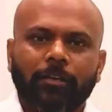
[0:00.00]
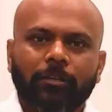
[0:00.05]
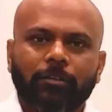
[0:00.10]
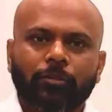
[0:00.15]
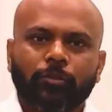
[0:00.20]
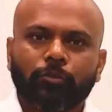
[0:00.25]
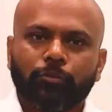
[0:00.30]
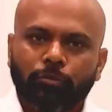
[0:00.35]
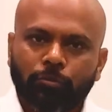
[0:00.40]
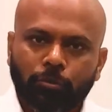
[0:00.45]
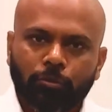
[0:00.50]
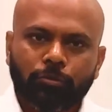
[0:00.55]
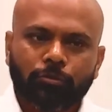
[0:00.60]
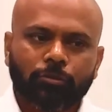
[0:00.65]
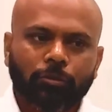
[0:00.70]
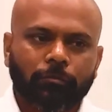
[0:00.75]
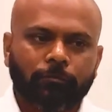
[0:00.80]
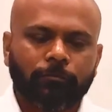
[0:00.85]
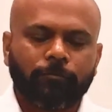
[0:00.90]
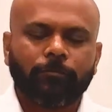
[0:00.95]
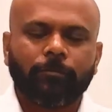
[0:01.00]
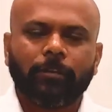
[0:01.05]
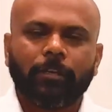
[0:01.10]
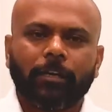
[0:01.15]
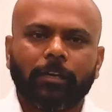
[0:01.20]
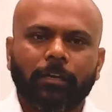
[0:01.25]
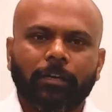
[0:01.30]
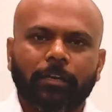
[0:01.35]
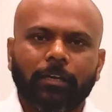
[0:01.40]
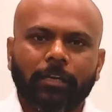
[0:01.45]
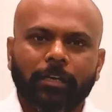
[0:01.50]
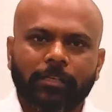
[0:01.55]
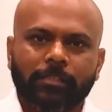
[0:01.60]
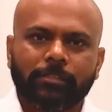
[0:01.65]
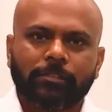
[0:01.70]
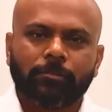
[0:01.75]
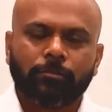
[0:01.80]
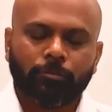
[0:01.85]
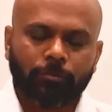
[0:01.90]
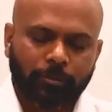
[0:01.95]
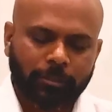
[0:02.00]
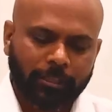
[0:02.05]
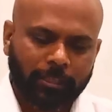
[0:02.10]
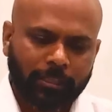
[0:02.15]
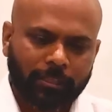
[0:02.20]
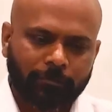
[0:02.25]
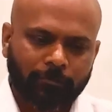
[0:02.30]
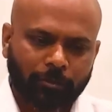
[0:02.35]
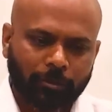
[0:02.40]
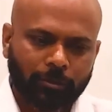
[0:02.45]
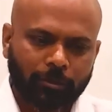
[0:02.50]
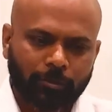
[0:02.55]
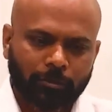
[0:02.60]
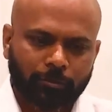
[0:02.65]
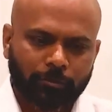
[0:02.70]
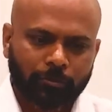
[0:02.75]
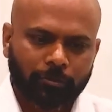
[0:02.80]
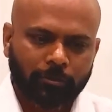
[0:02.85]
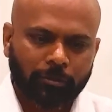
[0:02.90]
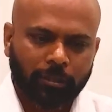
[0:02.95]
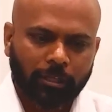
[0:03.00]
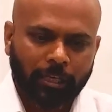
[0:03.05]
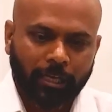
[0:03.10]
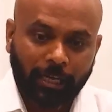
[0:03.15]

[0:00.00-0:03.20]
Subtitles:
to those of us who really want to